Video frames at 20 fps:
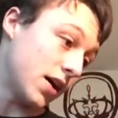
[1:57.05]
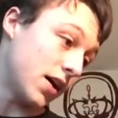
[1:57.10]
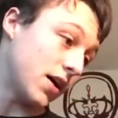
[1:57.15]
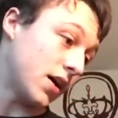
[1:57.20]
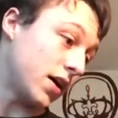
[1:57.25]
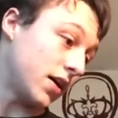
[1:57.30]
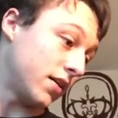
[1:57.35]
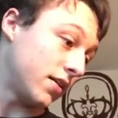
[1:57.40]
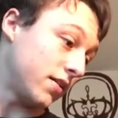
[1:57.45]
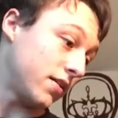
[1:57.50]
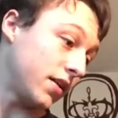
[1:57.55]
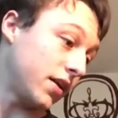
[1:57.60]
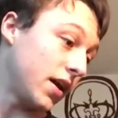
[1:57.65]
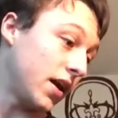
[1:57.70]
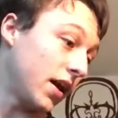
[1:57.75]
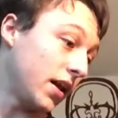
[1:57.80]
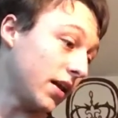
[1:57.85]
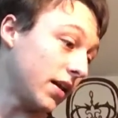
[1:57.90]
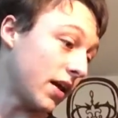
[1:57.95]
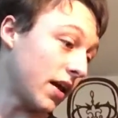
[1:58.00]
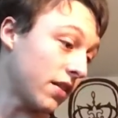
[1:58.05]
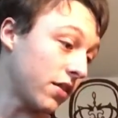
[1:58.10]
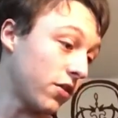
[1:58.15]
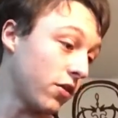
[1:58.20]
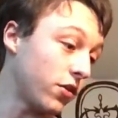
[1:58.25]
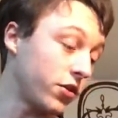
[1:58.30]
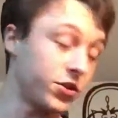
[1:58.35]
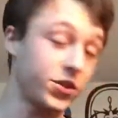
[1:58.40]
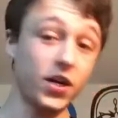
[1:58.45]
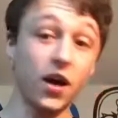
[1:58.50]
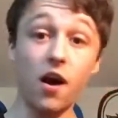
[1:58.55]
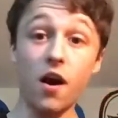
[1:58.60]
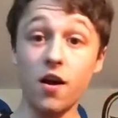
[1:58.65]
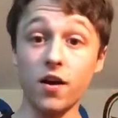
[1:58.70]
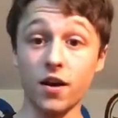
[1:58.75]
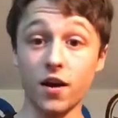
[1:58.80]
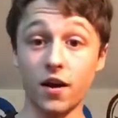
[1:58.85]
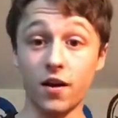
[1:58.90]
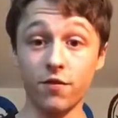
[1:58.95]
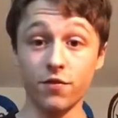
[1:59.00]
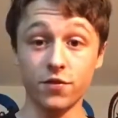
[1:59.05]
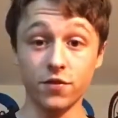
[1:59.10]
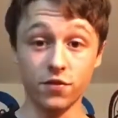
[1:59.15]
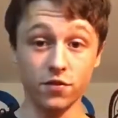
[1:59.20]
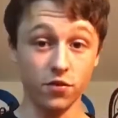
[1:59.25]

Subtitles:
and the Alien Anthology Archives.